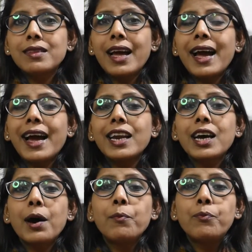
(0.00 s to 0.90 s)
and
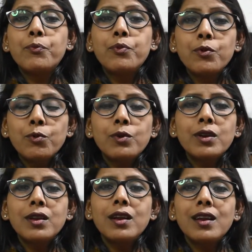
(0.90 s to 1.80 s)
a
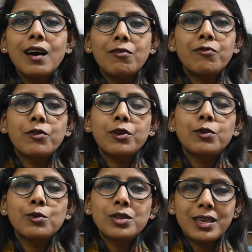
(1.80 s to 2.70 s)
love for
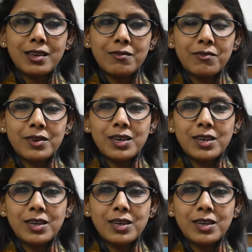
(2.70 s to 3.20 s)
yourself